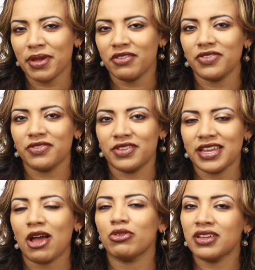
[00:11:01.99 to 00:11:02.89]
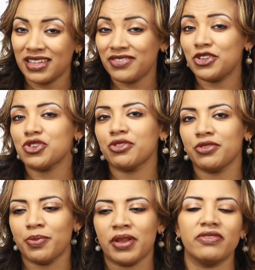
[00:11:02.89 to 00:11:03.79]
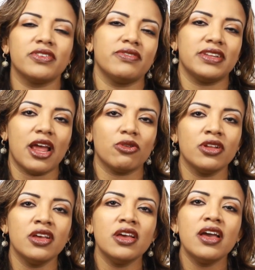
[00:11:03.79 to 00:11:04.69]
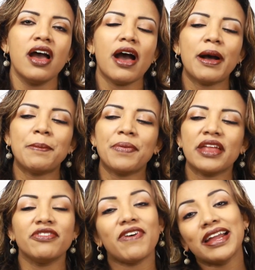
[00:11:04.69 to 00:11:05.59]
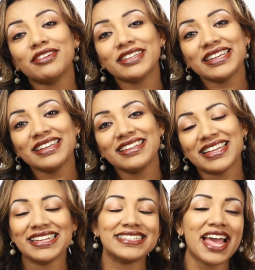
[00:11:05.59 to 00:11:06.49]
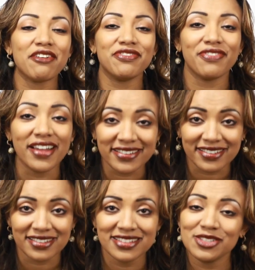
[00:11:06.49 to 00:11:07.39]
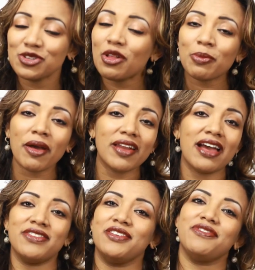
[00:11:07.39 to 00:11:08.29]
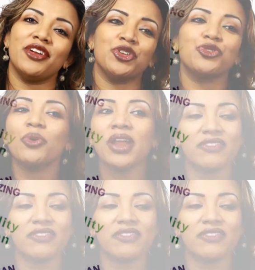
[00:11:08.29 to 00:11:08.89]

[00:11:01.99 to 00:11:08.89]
benefit of the doubt and give each other the benefit of the doubt. And finally, they need to have fun. This is all about having fun. You don't